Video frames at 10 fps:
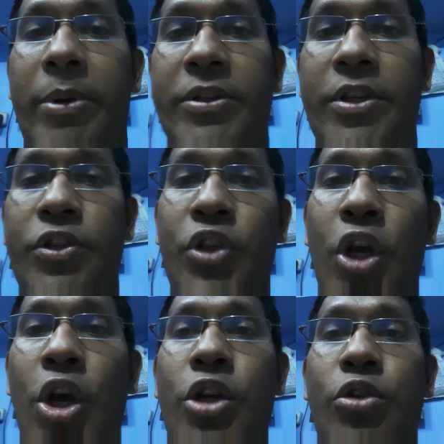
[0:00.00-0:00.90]
basis.
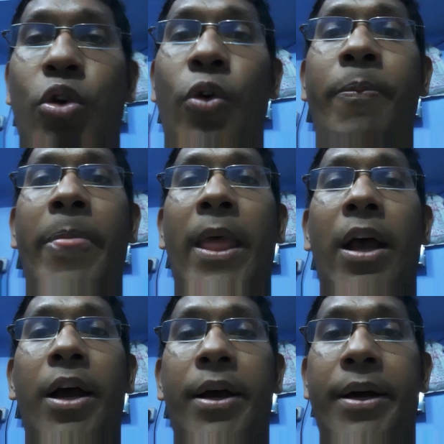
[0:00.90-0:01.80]
So
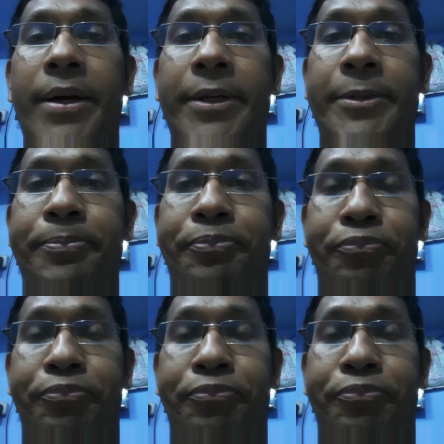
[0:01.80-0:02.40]
uh,